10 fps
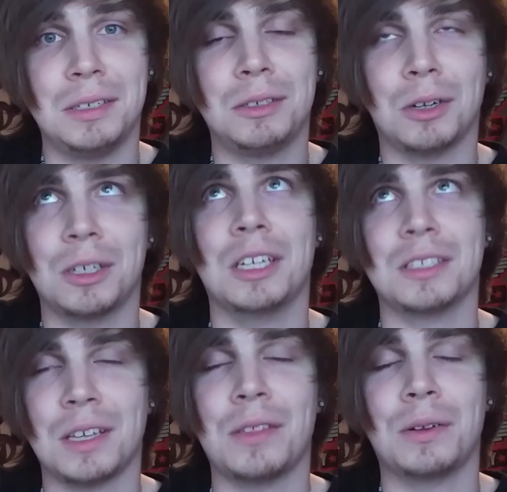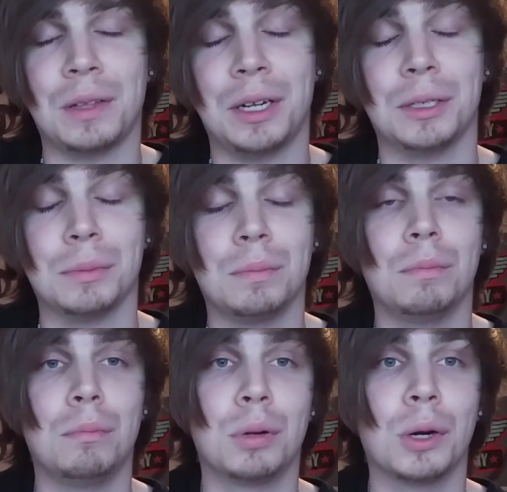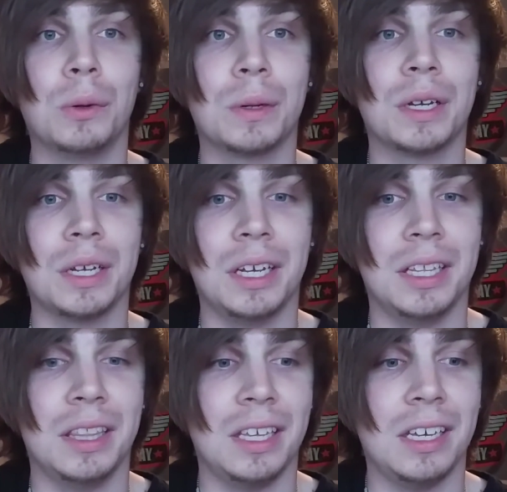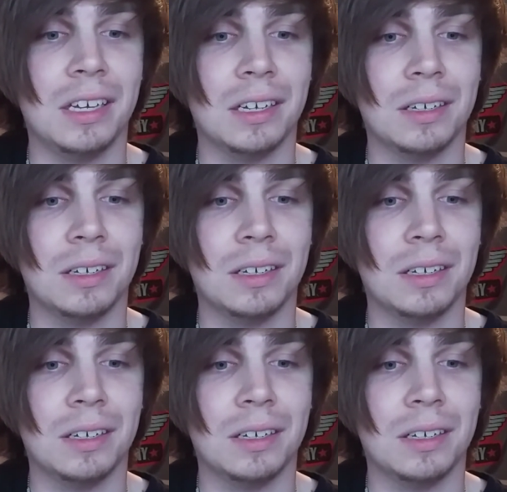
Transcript: Dark Death Scyther layer broke in the